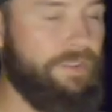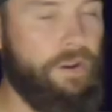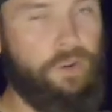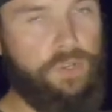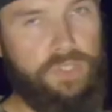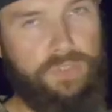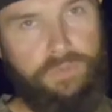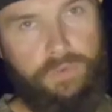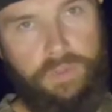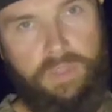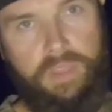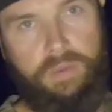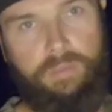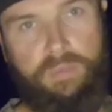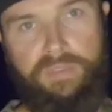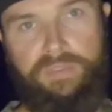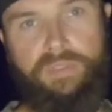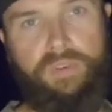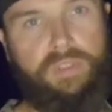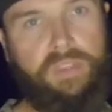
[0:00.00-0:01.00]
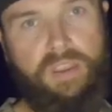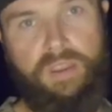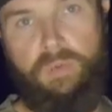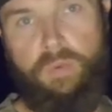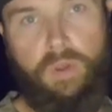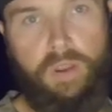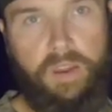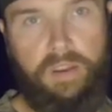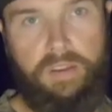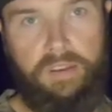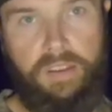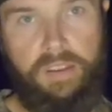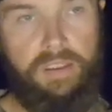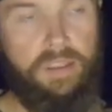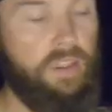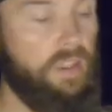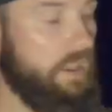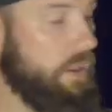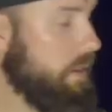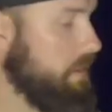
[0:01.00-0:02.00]
vouch for them and for their quality.
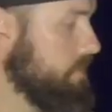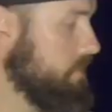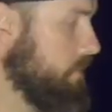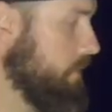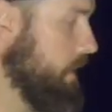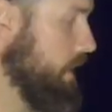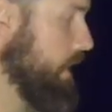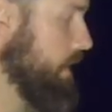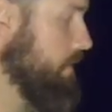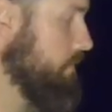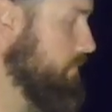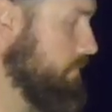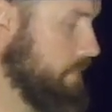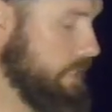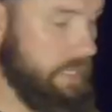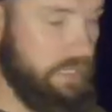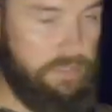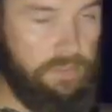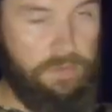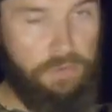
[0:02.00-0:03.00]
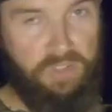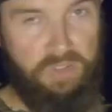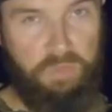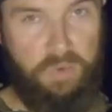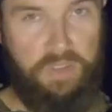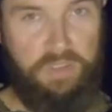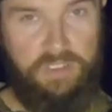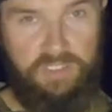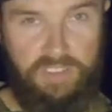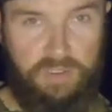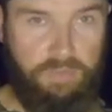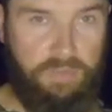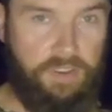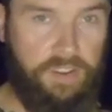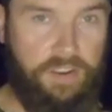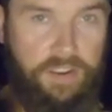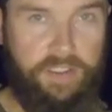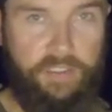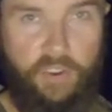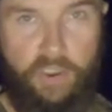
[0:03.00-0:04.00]
So again, there's no sponsorship
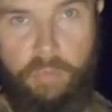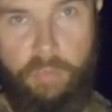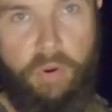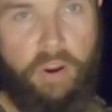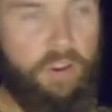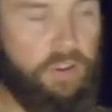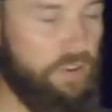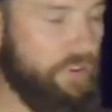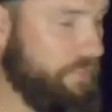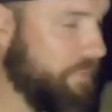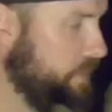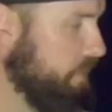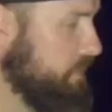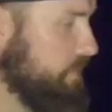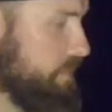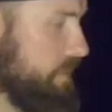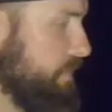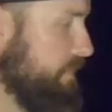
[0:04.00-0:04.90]
here. They're not a partner of us or